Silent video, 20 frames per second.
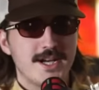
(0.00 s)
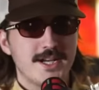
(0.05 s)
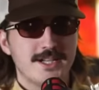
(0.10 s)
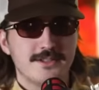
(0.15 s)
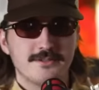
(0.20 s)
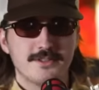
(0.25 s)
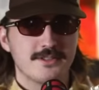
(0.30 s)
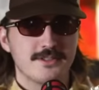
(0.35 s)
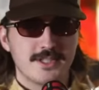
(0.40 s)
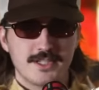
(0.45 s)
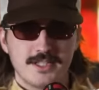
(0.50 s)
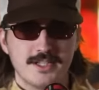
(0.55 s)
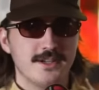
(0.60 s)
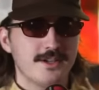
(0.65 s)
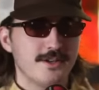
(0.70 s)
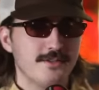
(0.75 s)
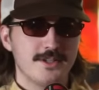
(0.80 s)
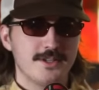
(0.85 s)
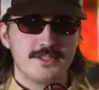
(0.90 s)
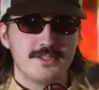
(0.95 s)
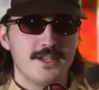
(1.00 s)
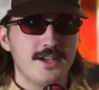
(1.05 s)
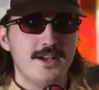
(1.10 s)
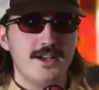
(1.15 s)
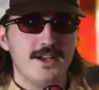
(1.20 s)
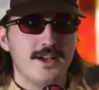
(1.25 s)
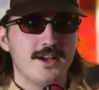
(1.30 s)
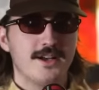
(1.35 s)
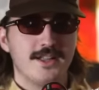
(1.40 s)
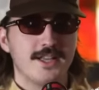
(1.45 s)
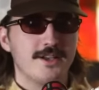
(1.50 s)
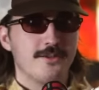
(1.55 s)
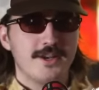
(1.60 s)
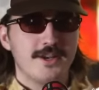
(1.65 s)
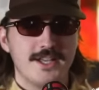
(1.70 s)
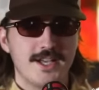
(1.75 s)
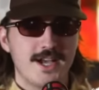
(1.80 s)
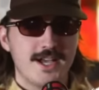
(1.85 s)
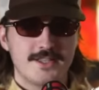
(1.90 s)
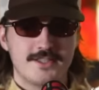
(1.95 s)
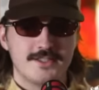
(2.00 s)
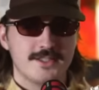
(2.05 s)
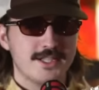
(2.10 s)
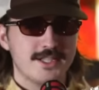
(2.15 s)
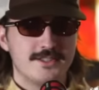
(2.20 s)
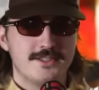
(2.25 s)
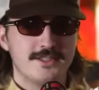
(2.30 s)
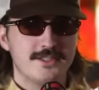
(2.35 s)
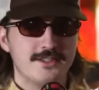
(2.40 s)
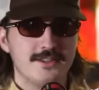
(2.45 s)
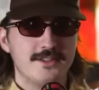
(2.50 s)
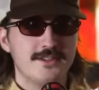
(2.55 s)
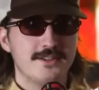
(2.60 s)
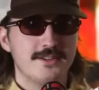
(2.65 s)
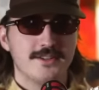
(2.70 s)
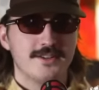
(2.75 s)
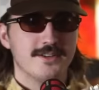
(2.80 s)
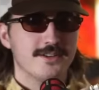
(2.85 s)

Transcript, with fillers: And I'm just like, oh, what's up? Like, what do you guys like to do?